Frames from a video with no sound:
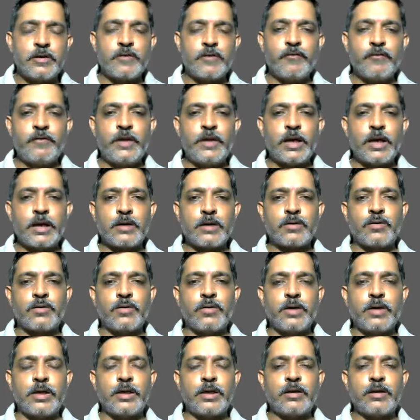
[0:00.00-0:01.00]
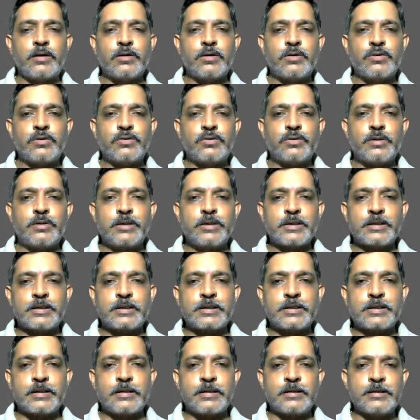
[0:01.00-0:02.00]
We are going to
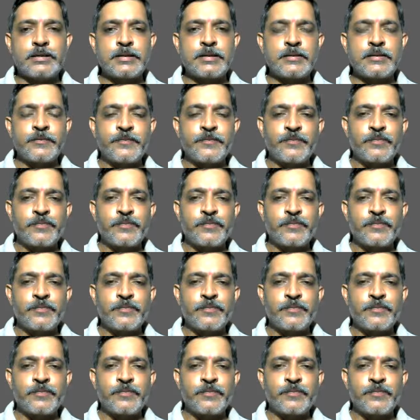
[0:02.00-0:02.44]
discuss